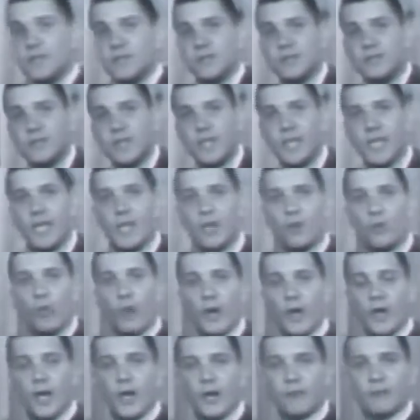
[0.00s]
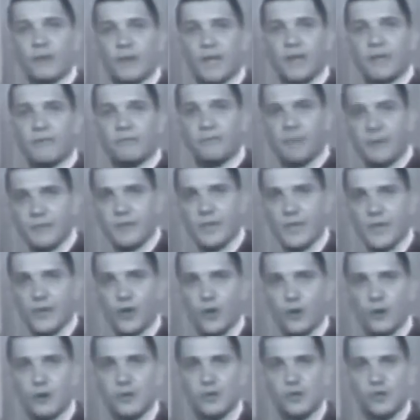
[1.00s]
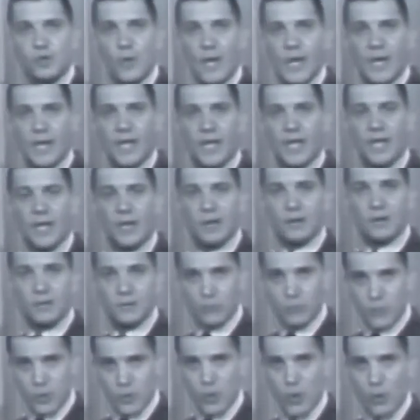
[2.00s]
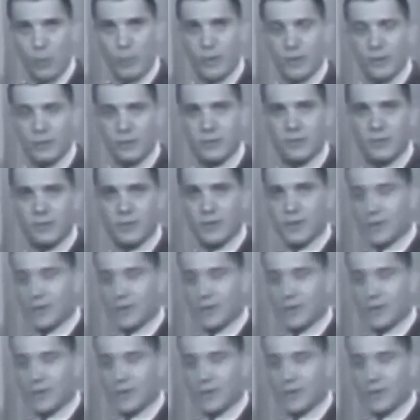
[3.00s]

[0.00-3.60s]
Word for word: since the 150 turns winding was open,